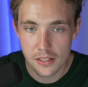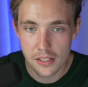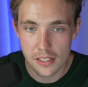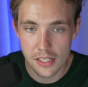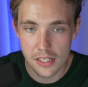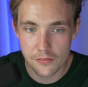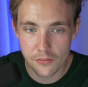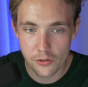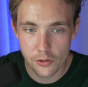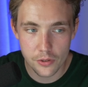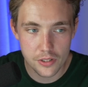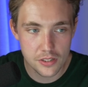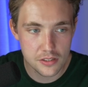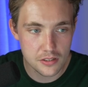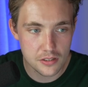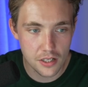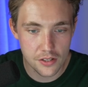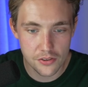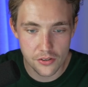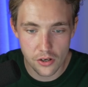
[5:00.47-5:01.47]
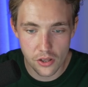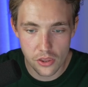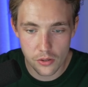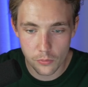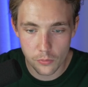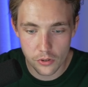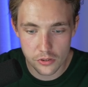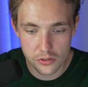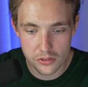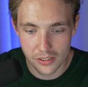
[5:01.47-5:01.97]
If we go inside the other
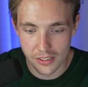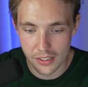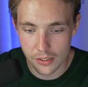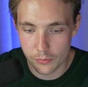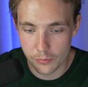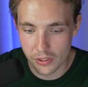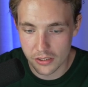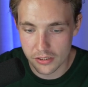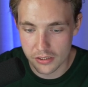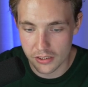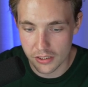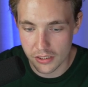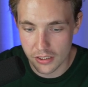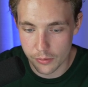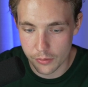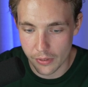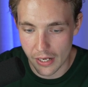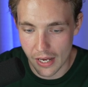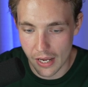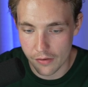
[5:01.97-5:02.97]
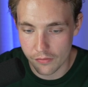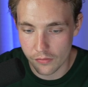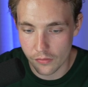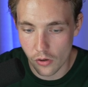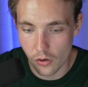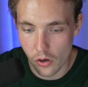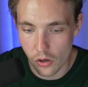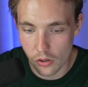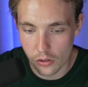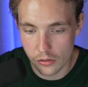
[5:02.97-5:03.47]
ones, again, we can see here we have
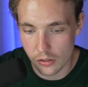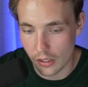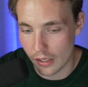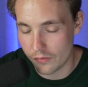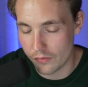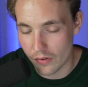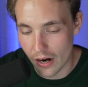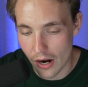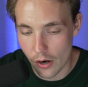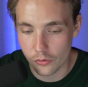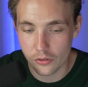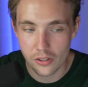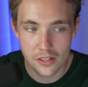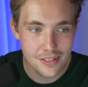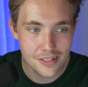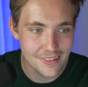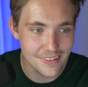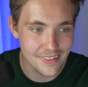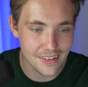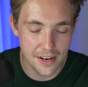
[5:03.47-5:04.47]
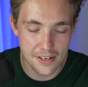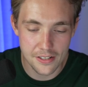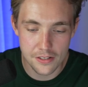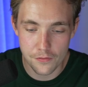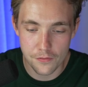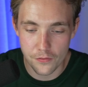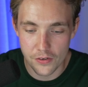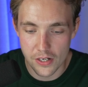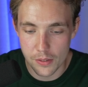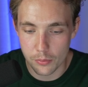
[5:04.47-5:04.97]
around
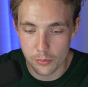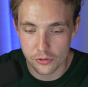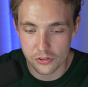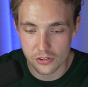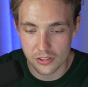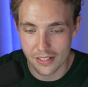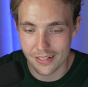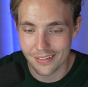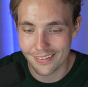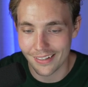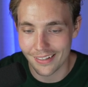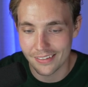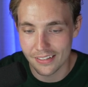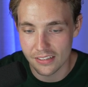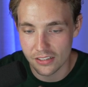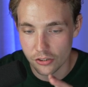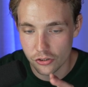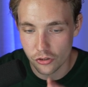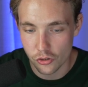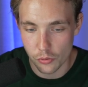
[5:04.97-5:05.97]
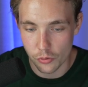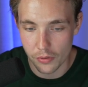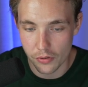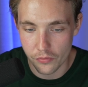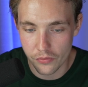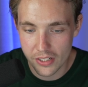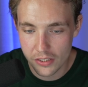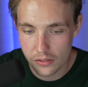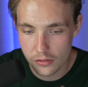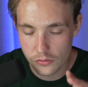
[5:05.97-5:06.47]
93% that this is human
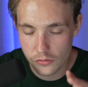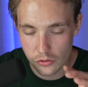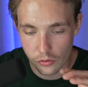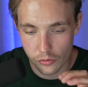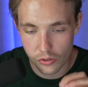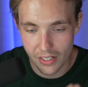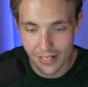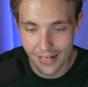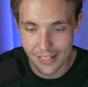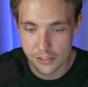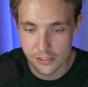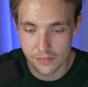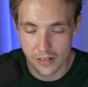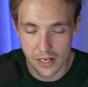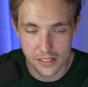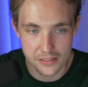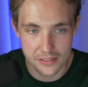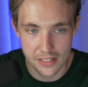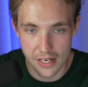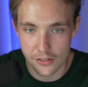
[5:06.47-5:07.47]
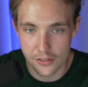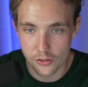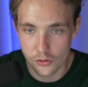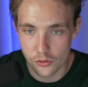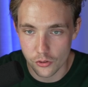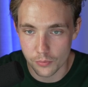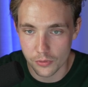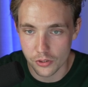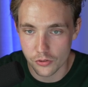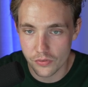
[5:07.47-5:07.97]
written, so it classifies that human